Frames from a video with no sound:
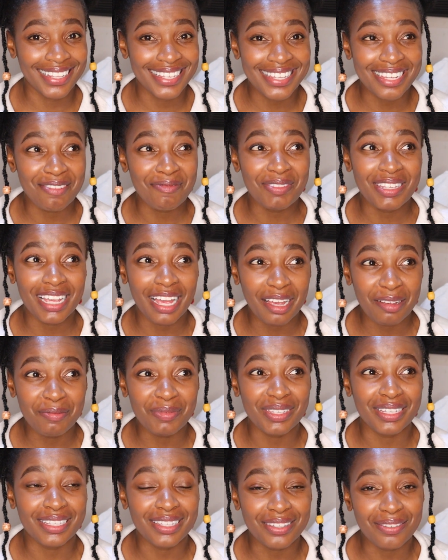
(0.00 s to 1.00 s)
and
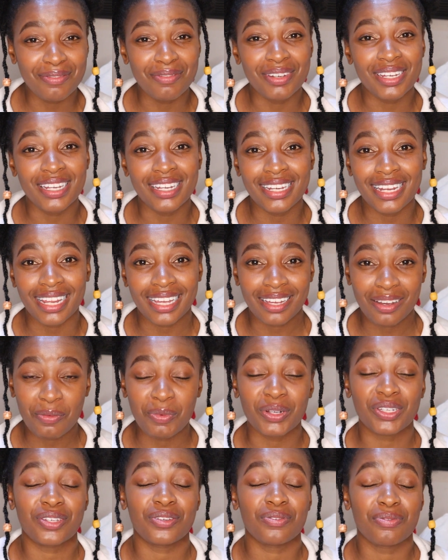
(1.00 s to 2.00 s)
sometimes it's really like
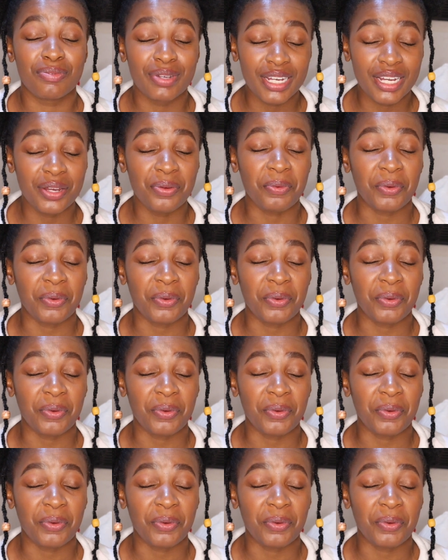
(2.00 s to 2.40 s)
what you really